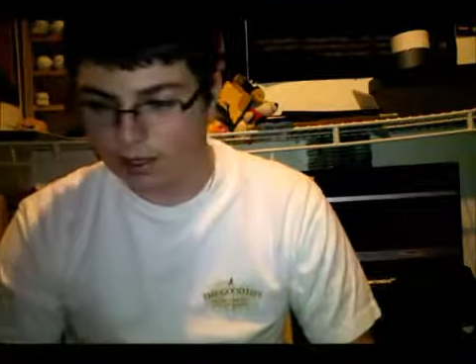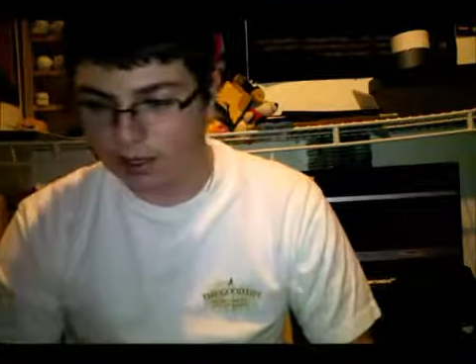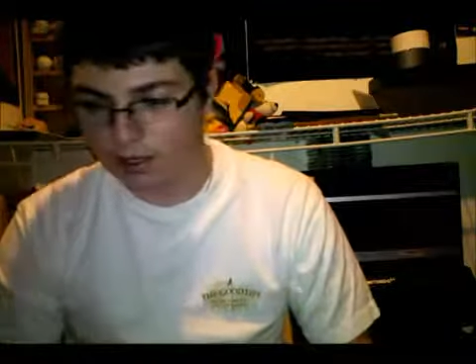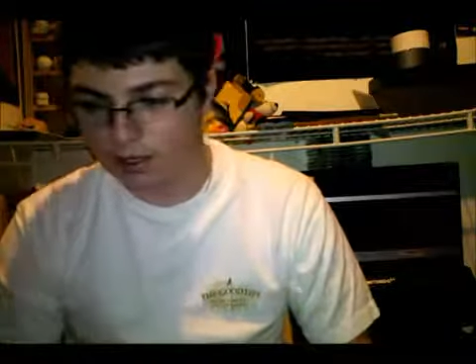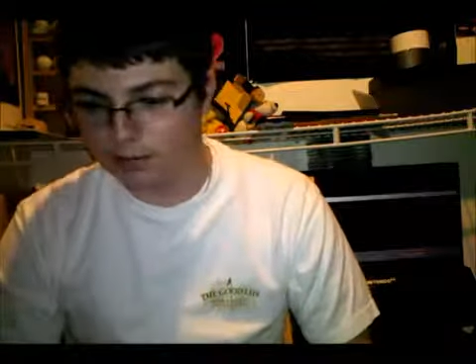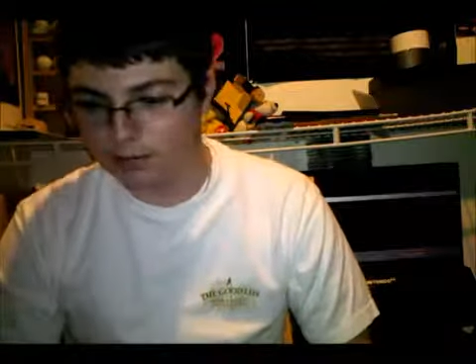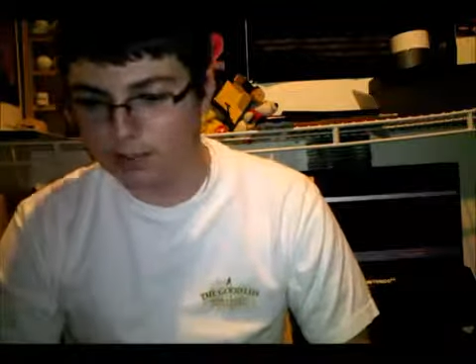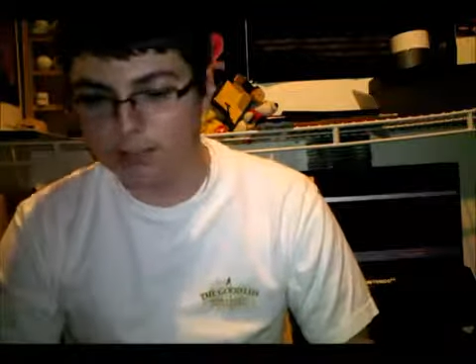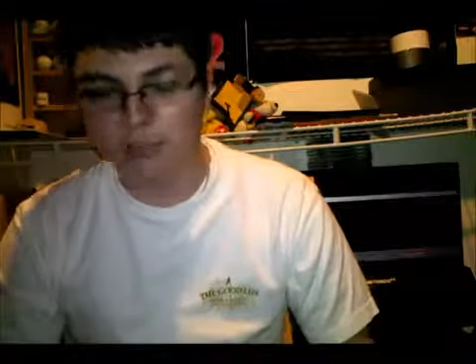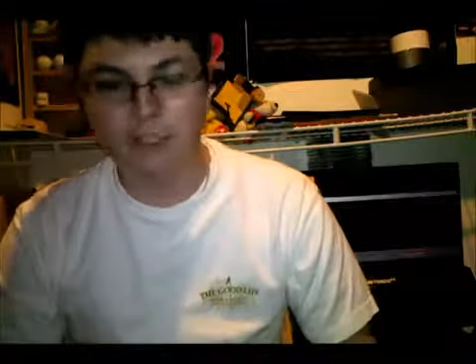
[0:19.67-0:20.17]

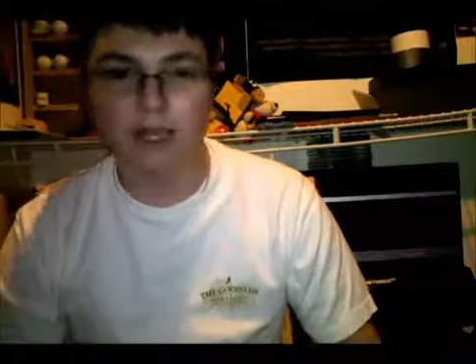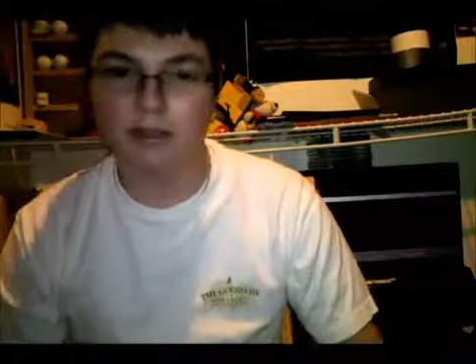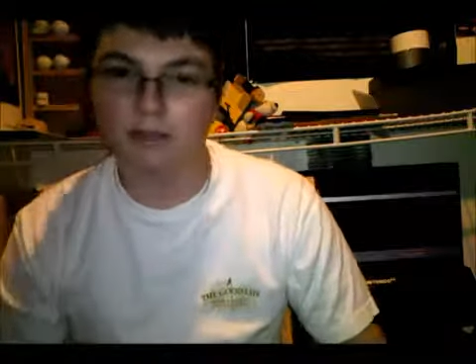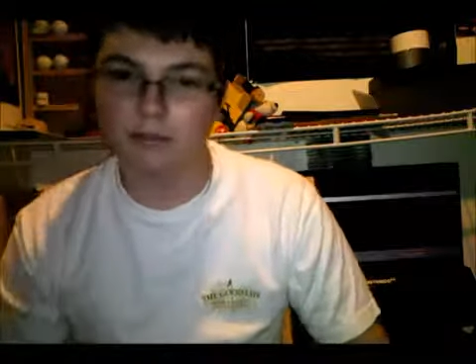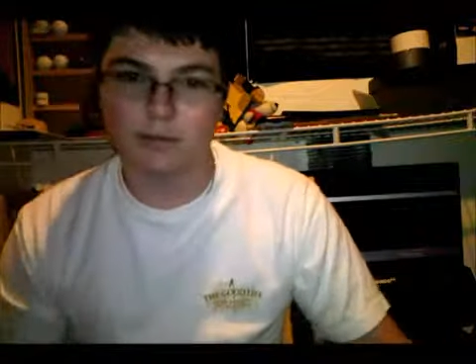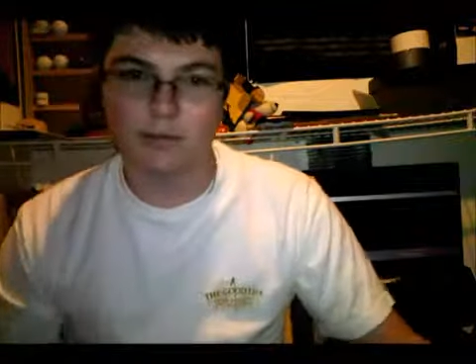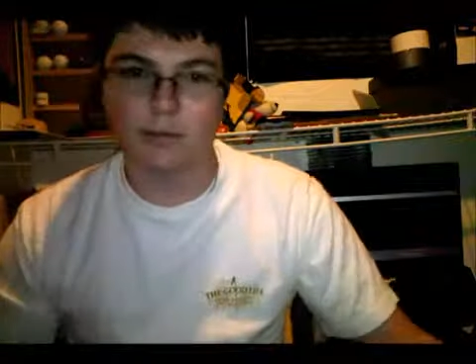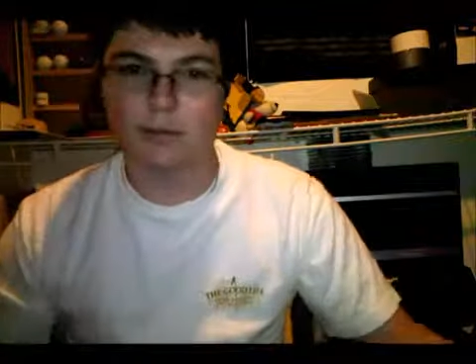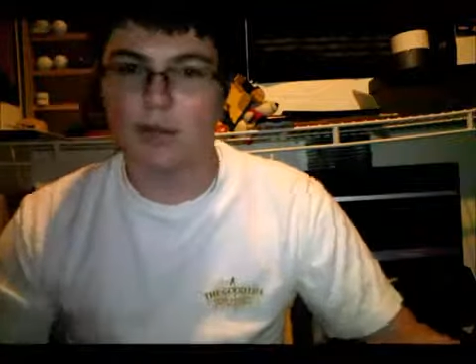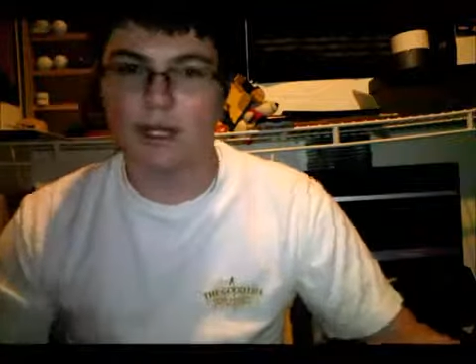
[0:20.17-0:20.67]
Um, just got
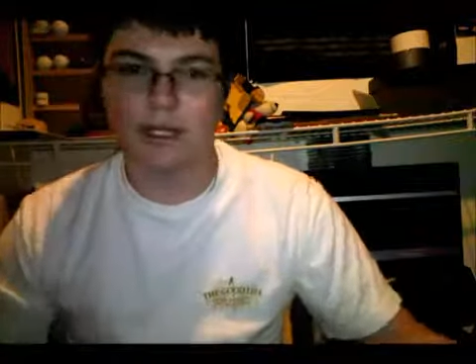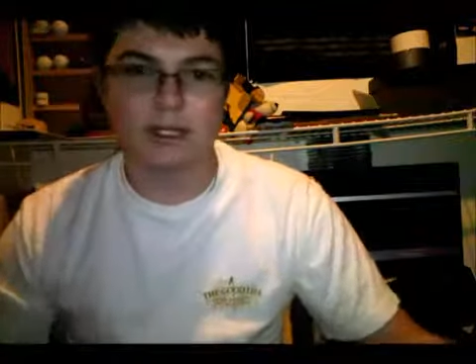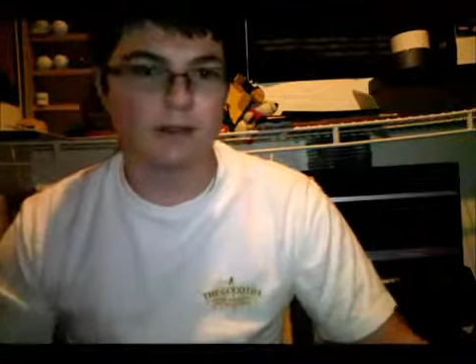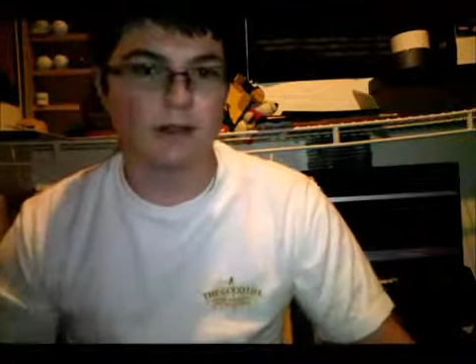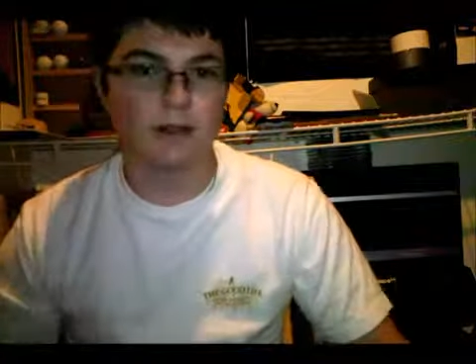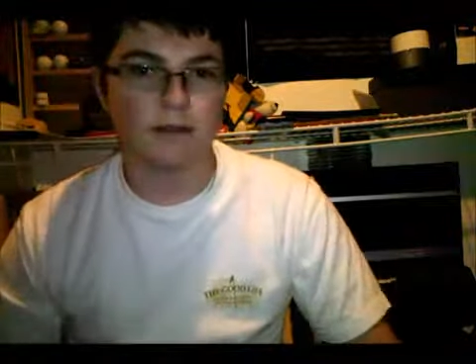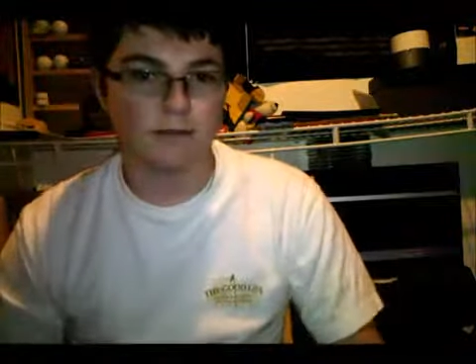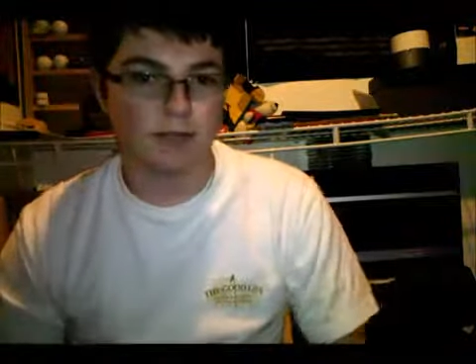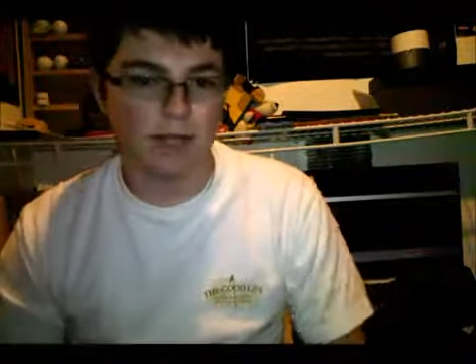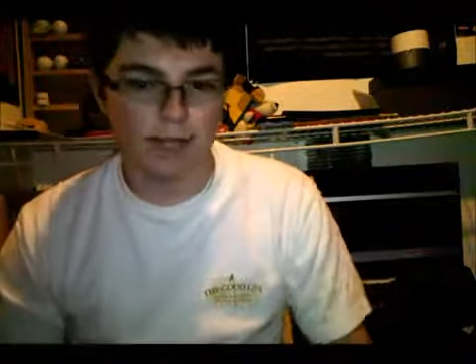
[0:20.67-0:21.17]
some great
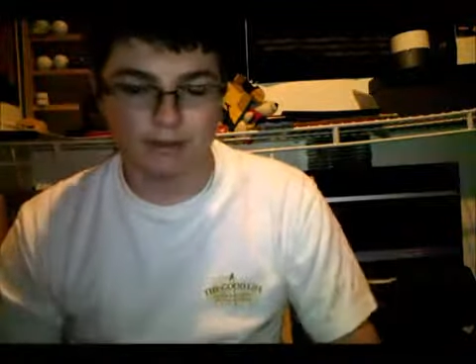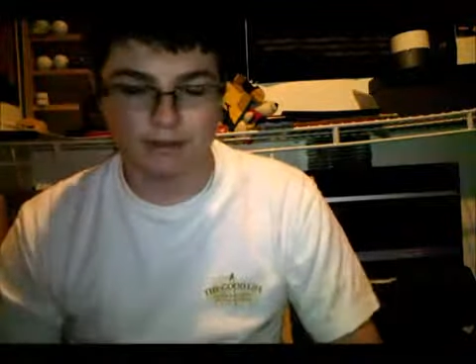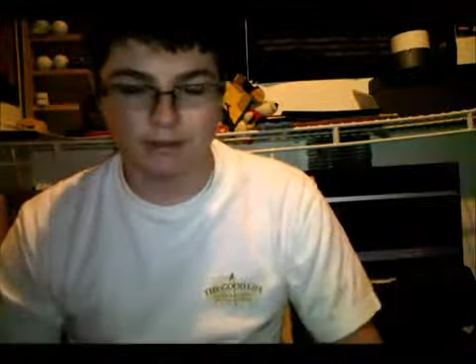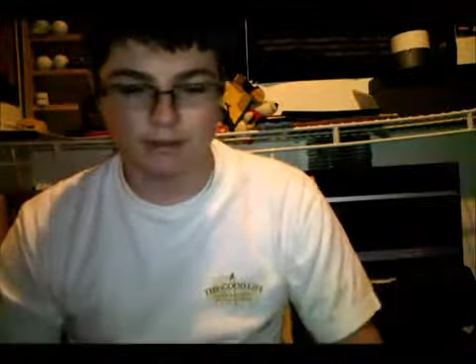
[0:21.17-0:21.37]
stuff,